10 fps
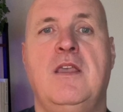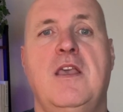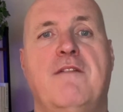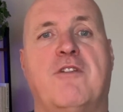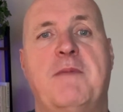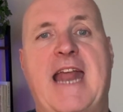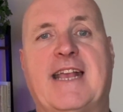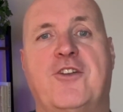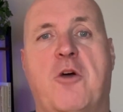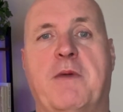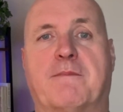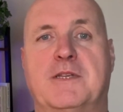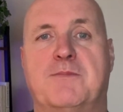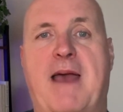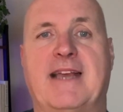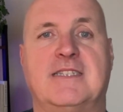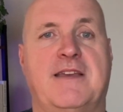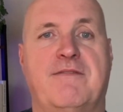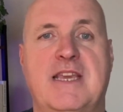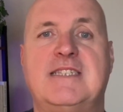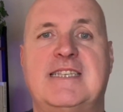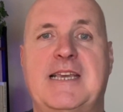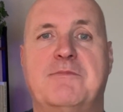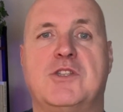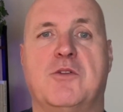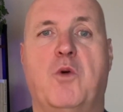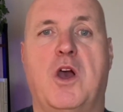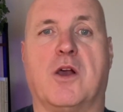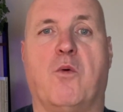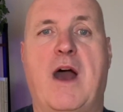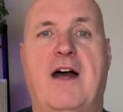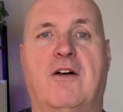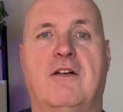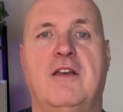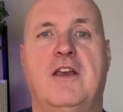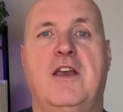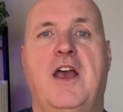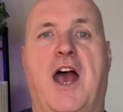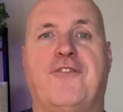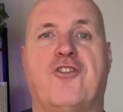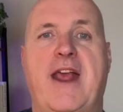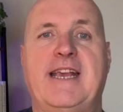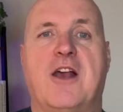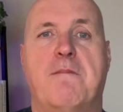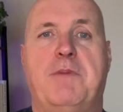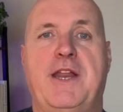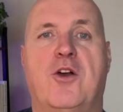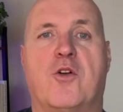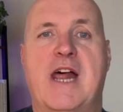From an economic perspective, this seems to work well. A train company or